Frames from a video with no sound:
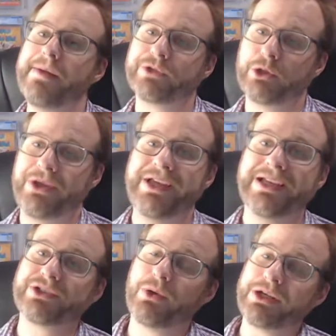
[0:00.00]
Do I think
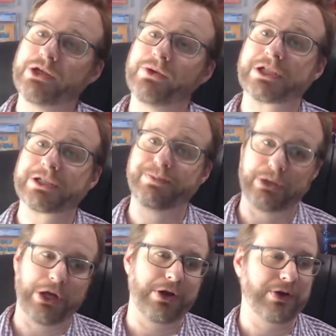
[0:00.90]
it's going to
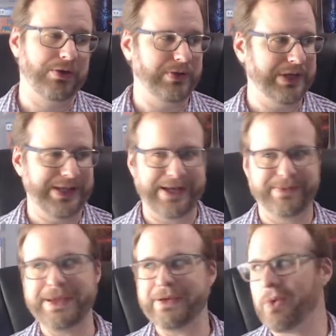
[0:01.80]
explode and like
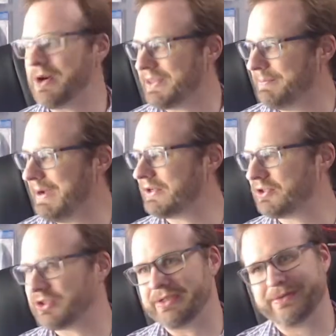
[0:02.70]
be worth a
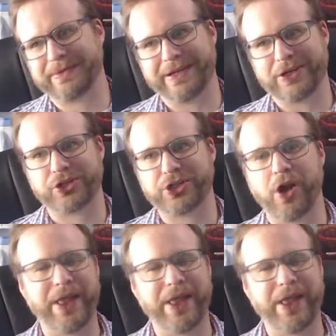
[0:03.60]
bunch and get a show?